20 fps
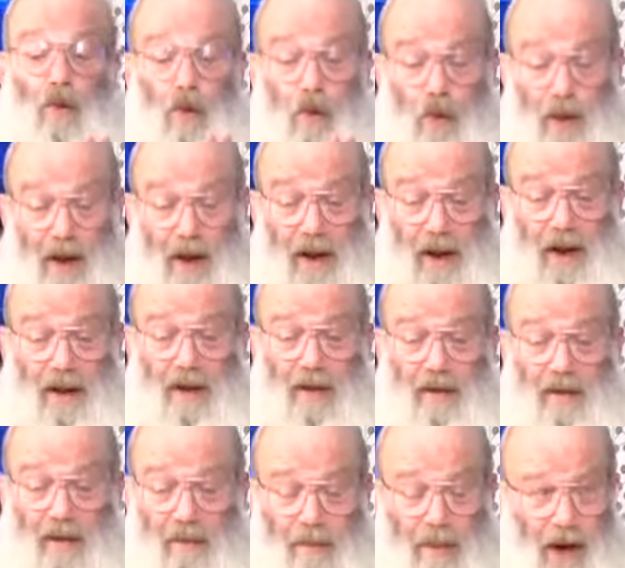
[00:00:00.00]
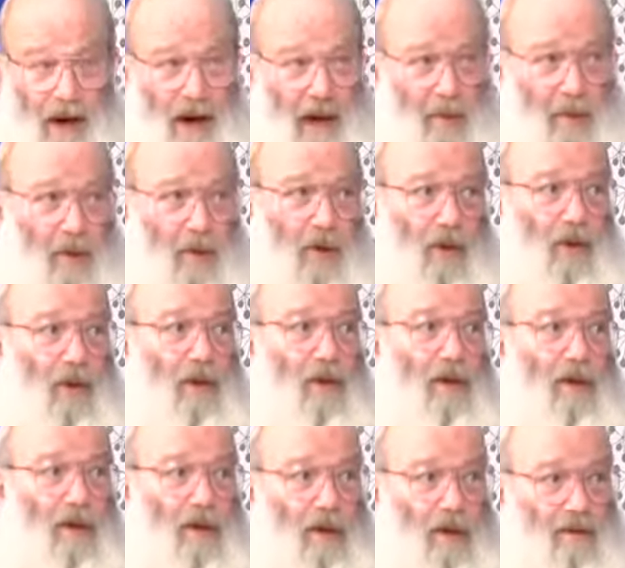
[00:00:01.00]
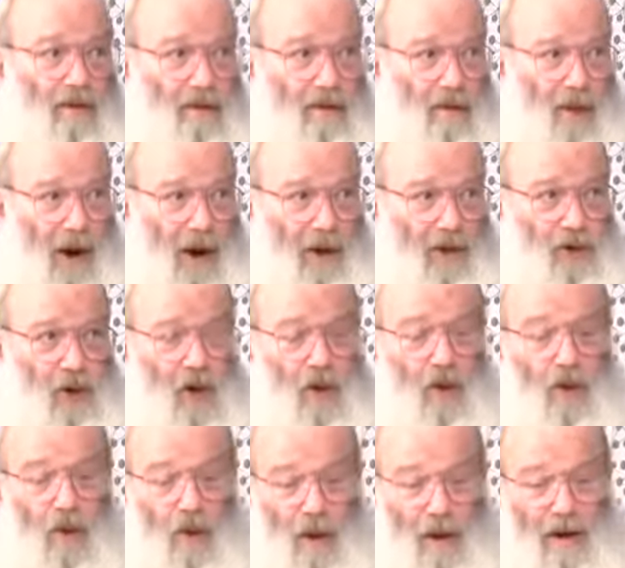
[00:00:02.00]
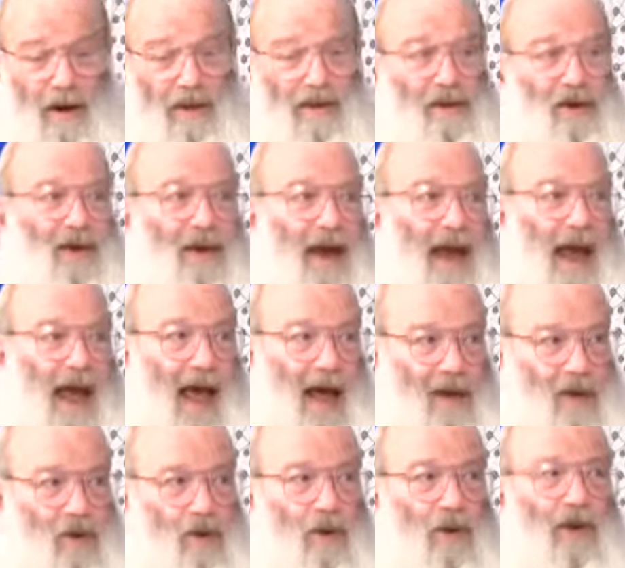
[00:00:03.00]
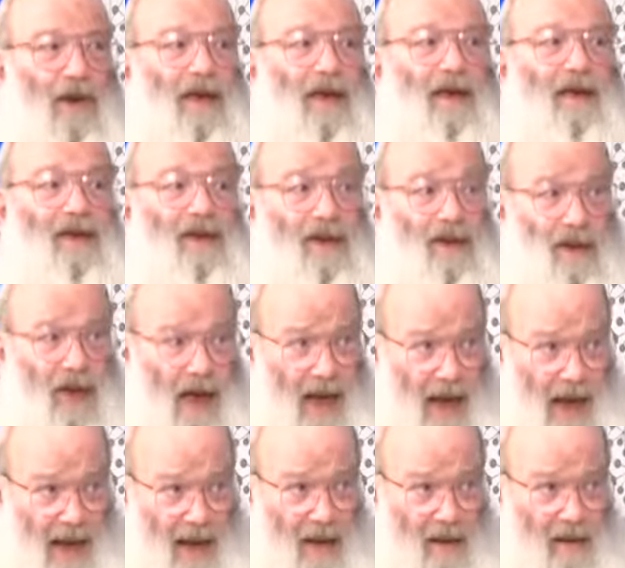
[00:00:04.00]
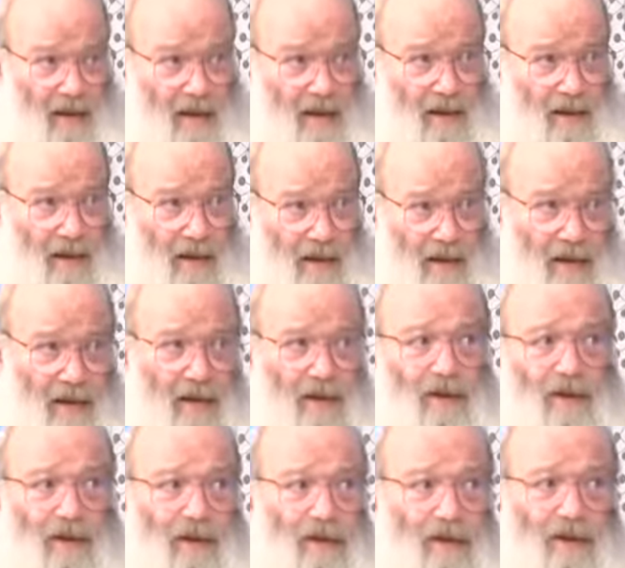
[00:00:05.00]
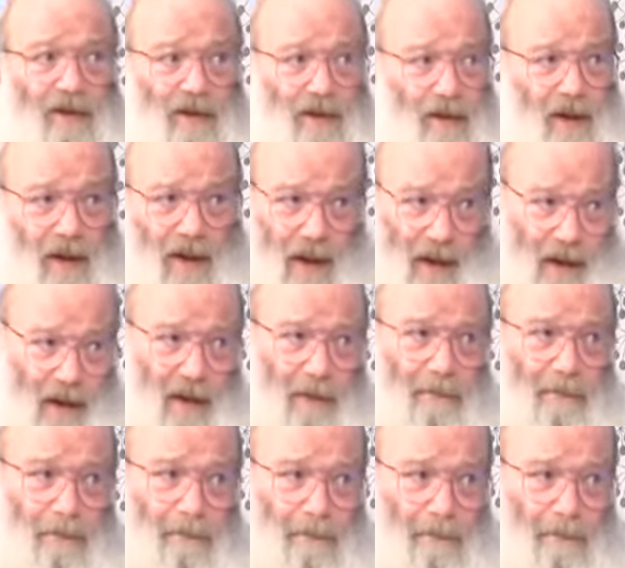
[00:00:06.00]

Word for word: Read the Bible afresh. What does it actually say? Yeah. This is the key.